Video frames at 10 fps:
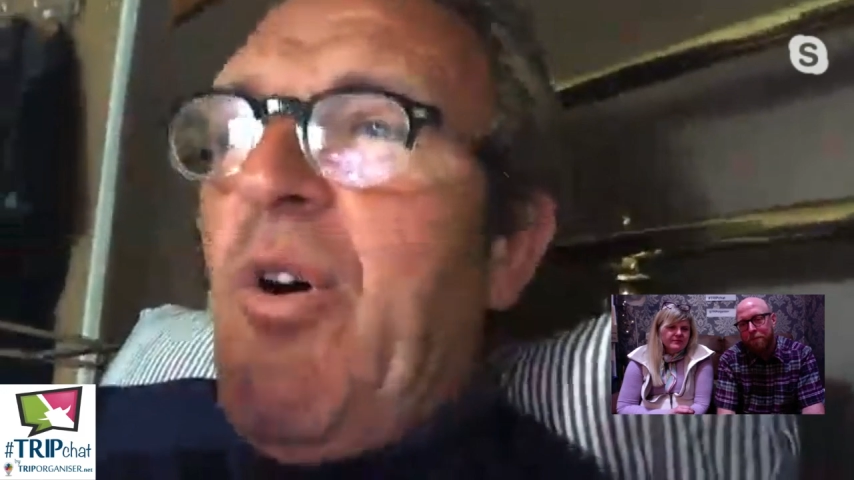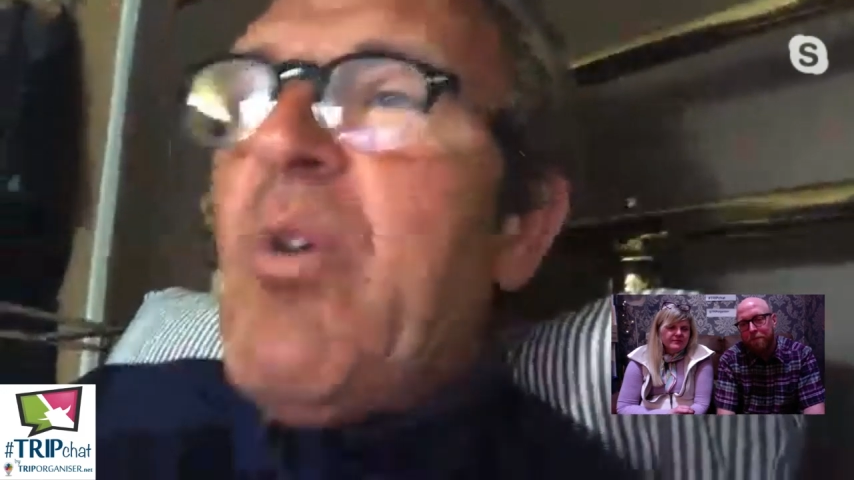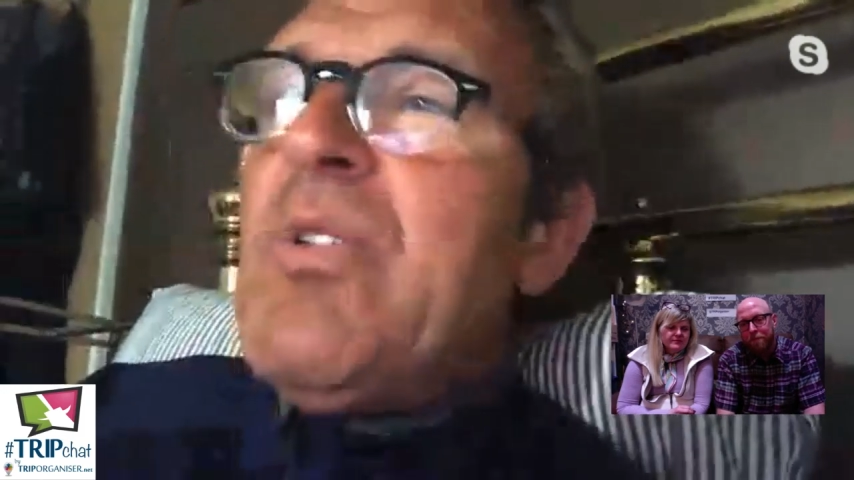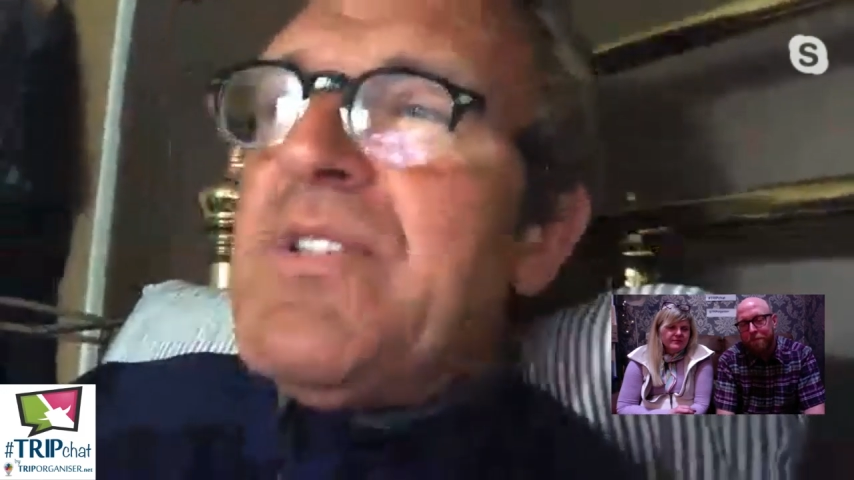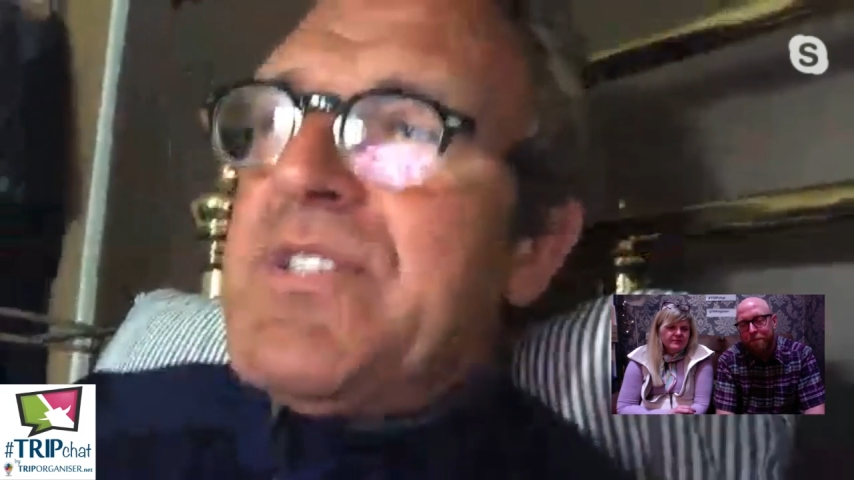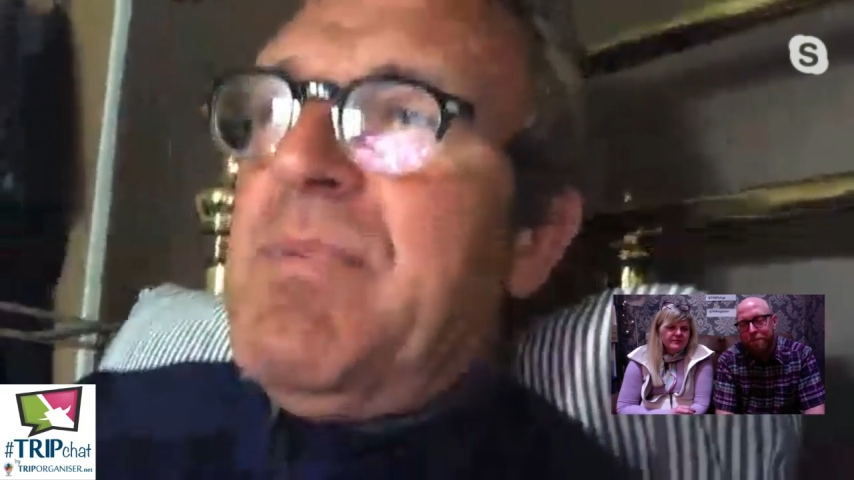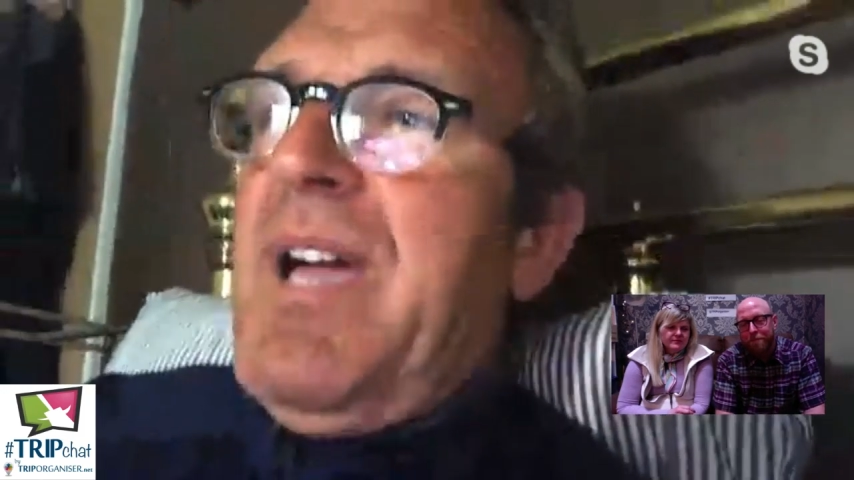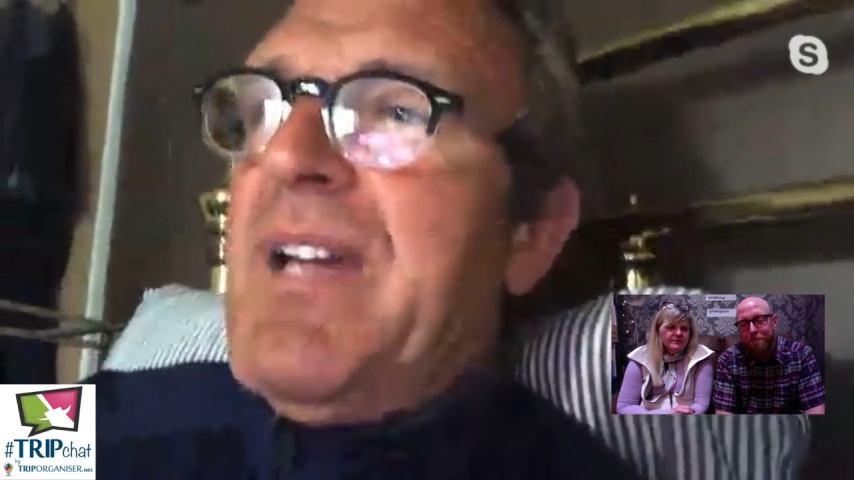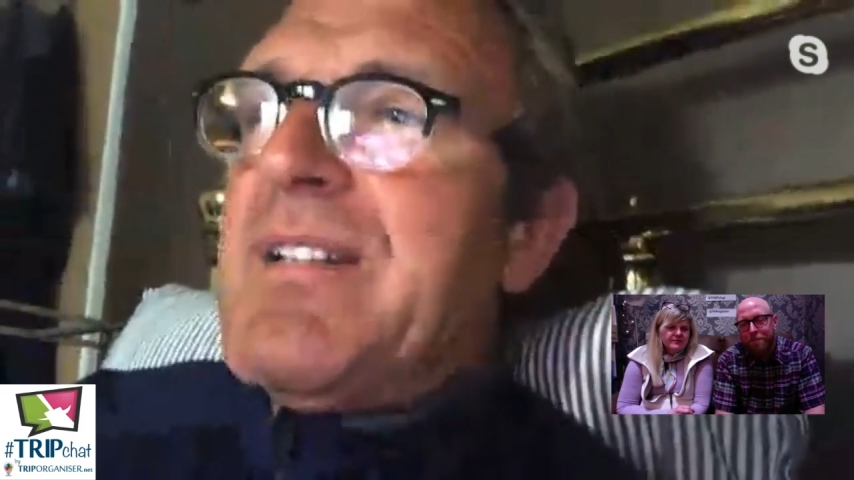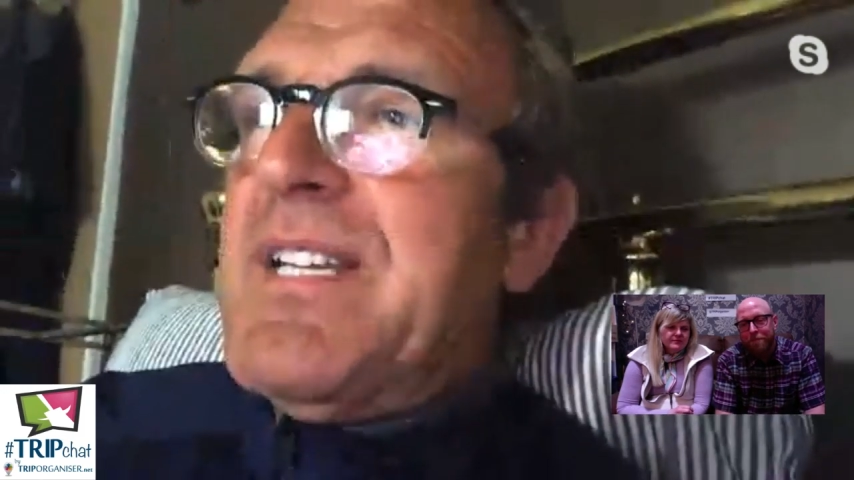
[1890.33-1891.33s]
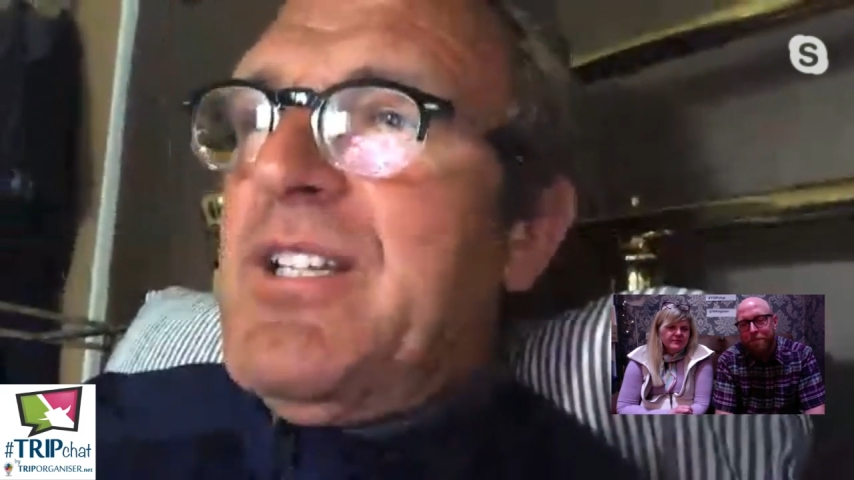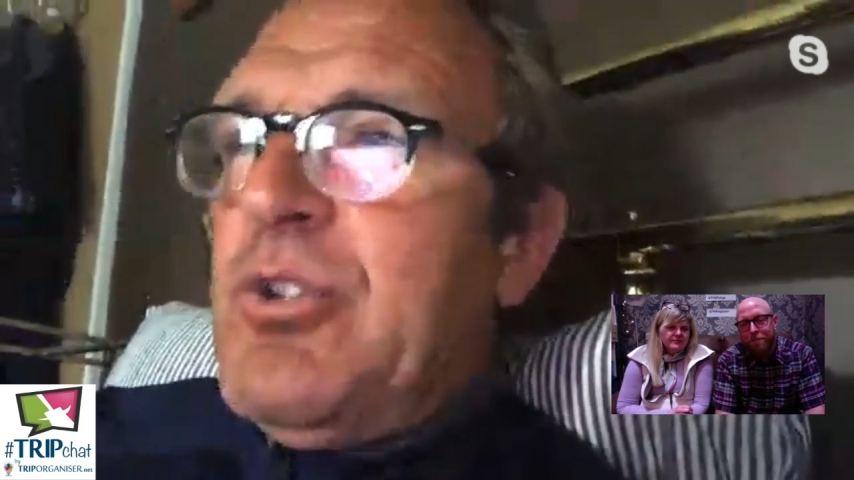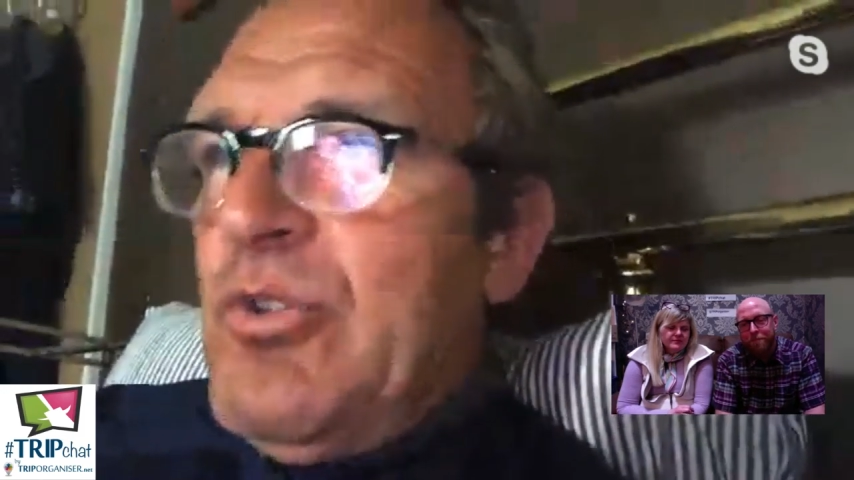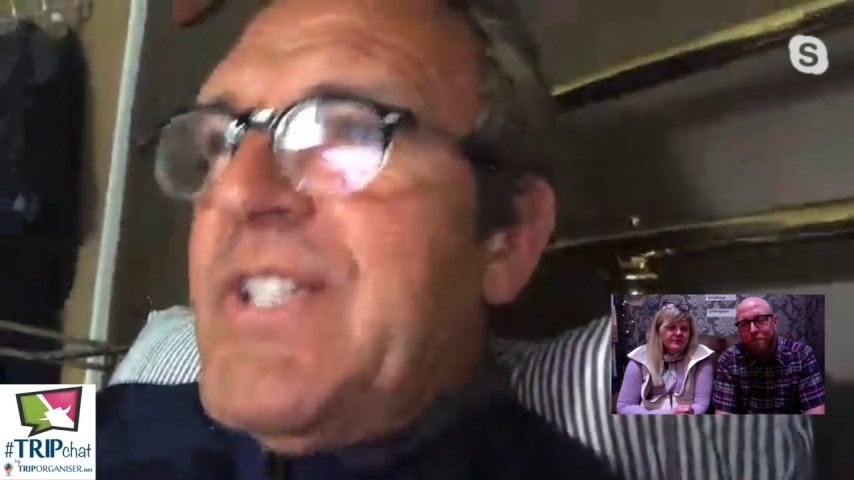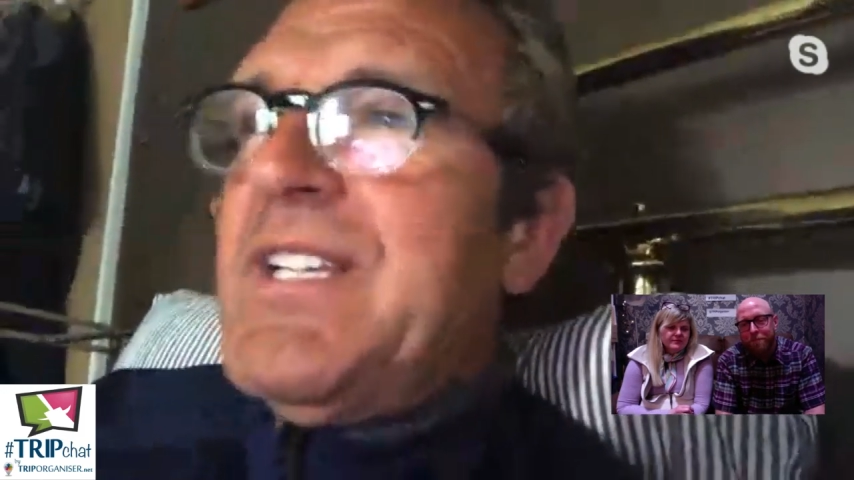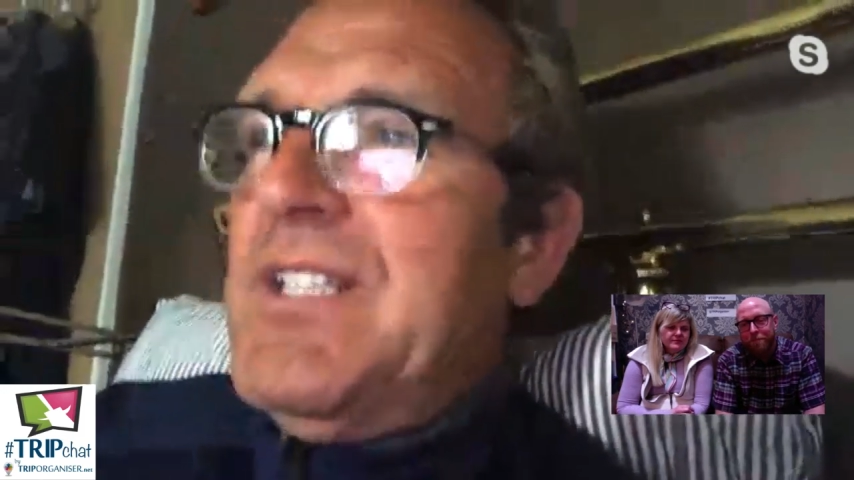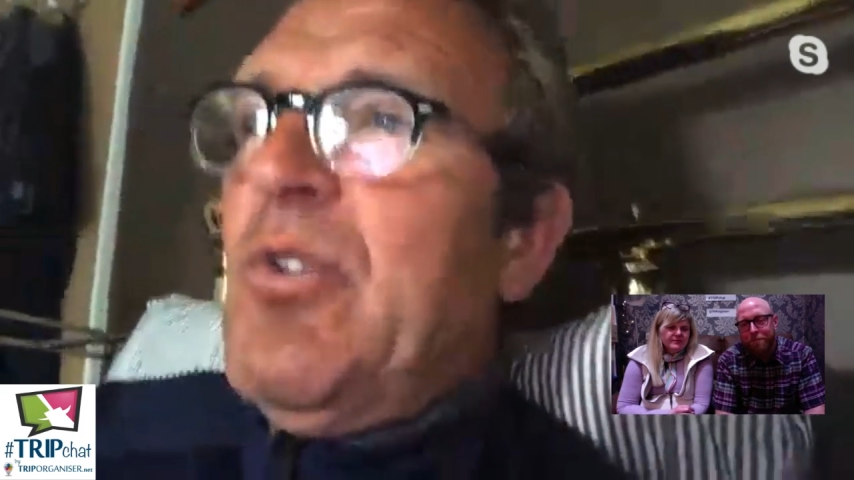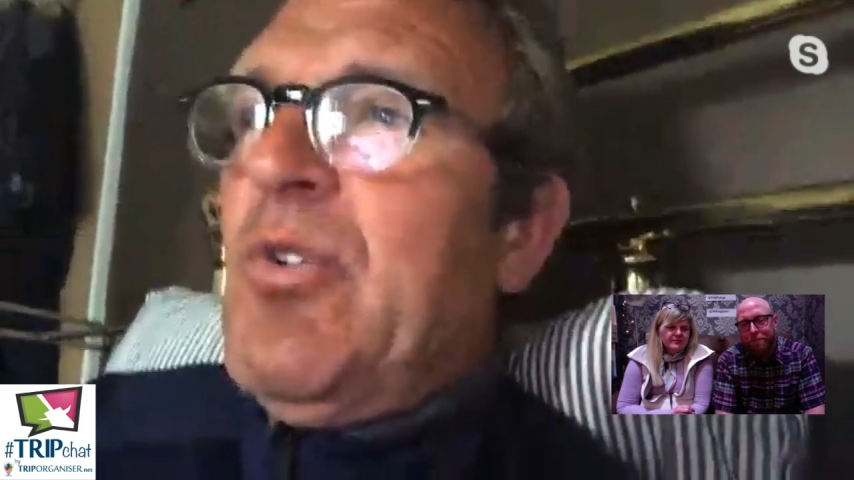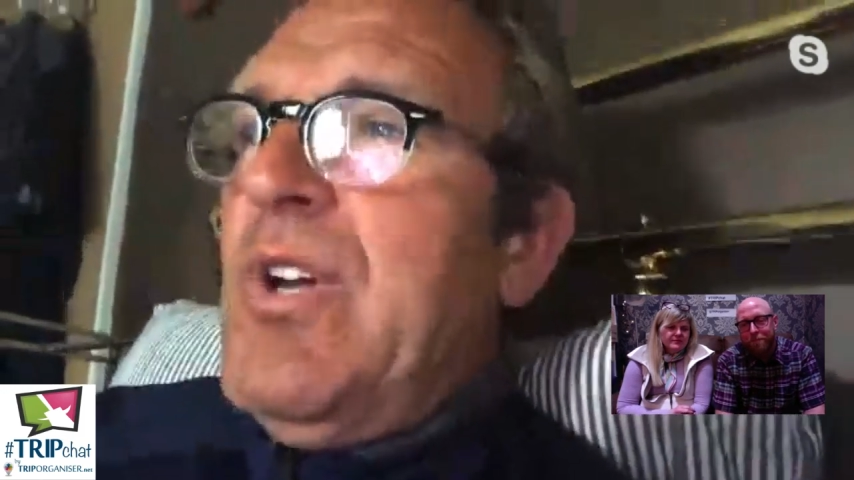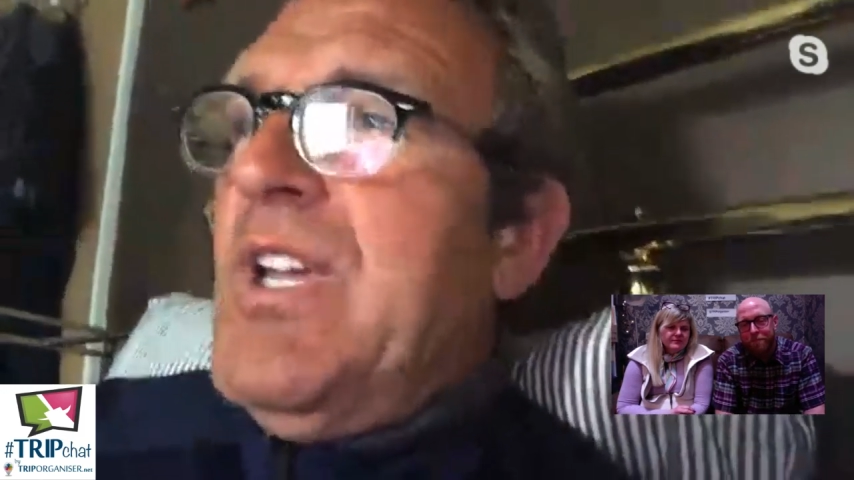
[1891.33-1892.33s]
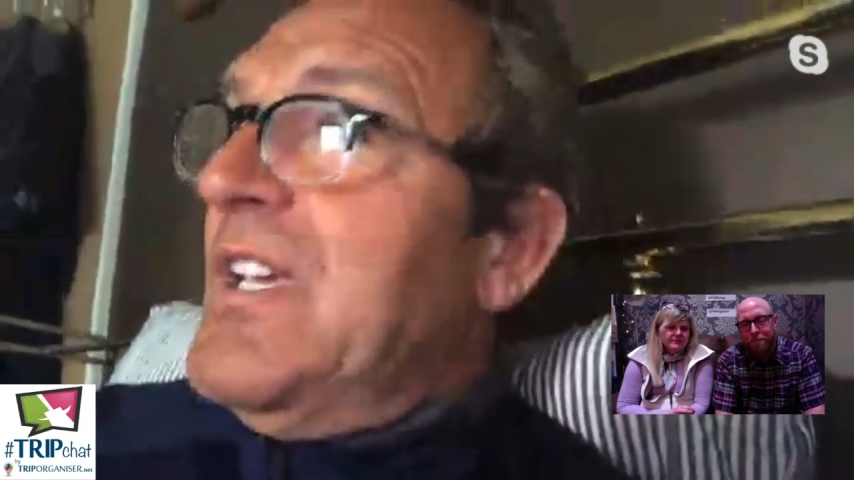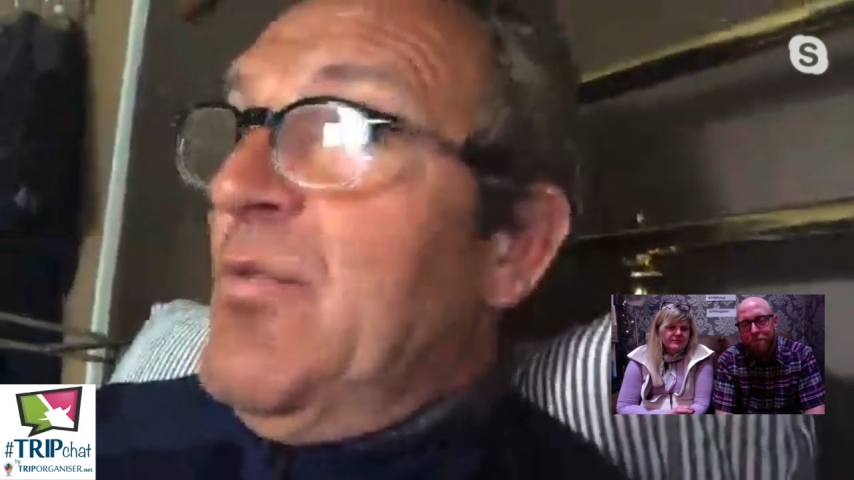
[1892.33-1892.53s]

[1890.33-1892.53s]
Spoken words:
all the suppliers, including Hello,